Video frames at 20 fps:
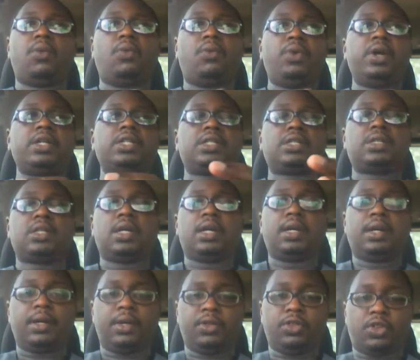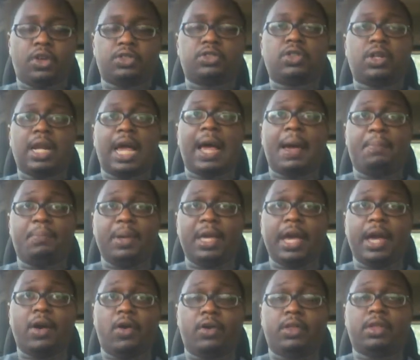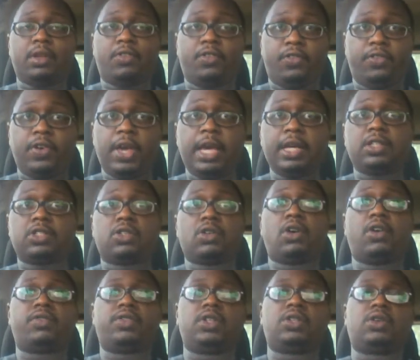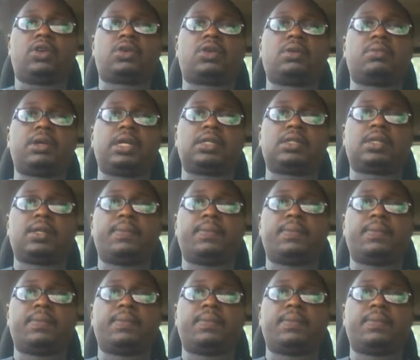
which does not appear on the face of the document.